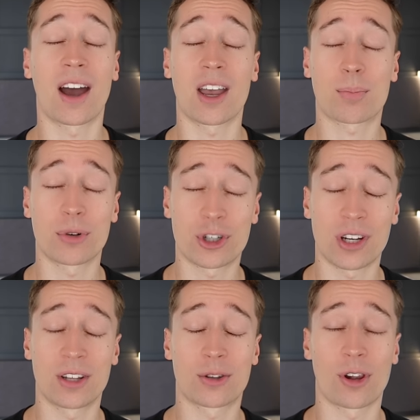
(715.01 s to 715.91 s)
I
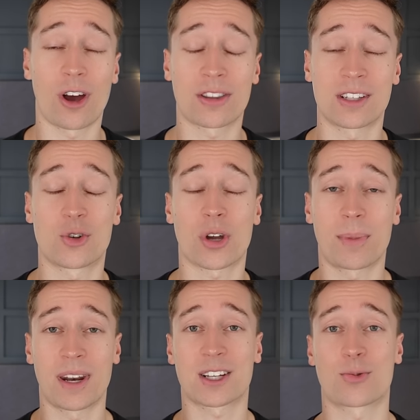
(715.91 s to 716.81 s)
appreciate it a lot, and see you at
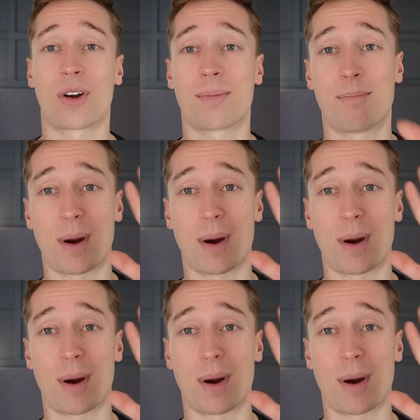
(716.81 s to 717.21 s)
my next one.